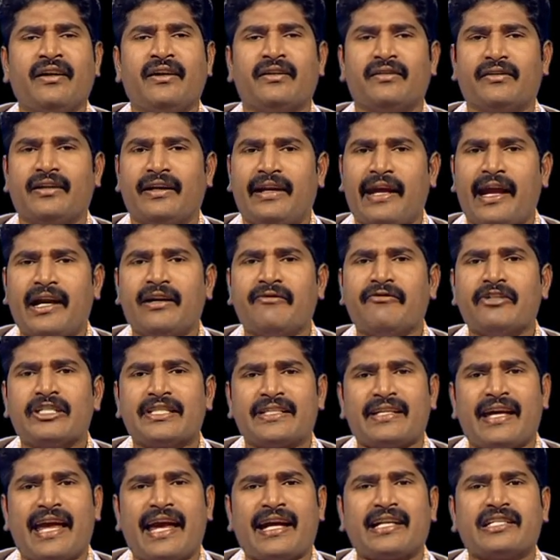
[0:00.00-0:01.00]
the language
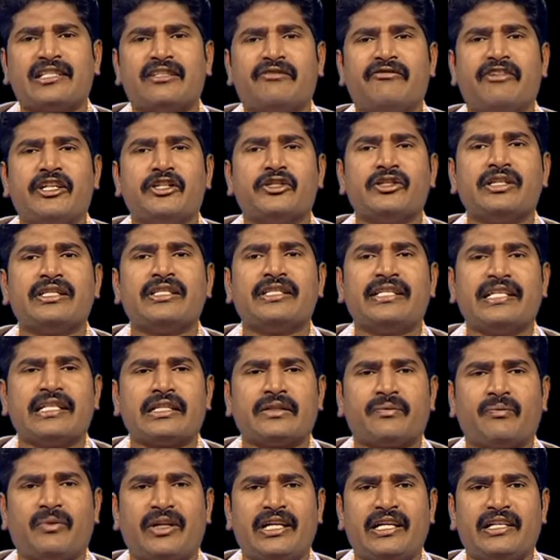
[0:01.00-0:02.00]
activation takes
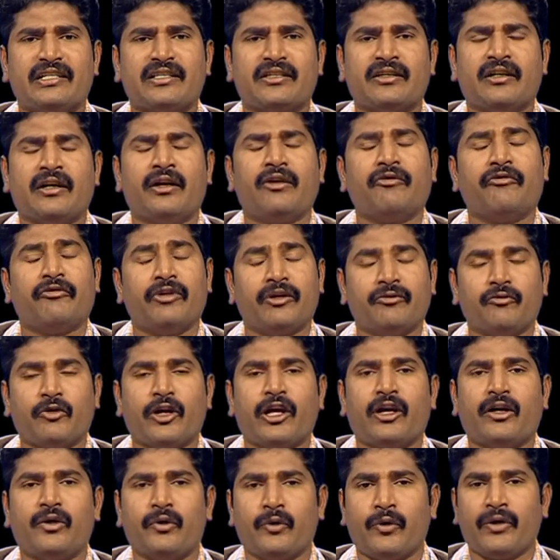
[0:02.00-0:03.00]
place when we
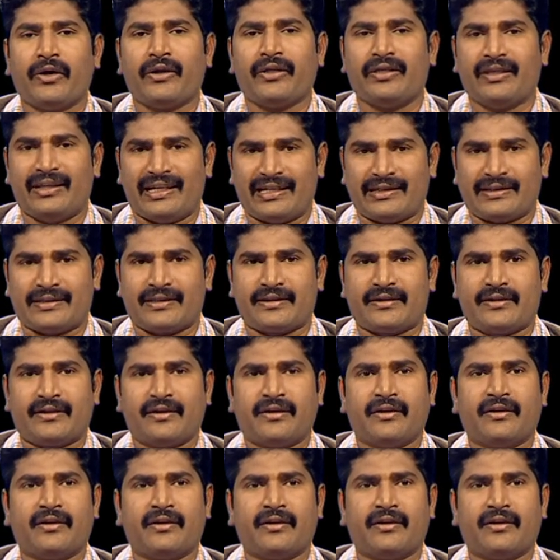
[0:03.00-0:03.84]
are doing this.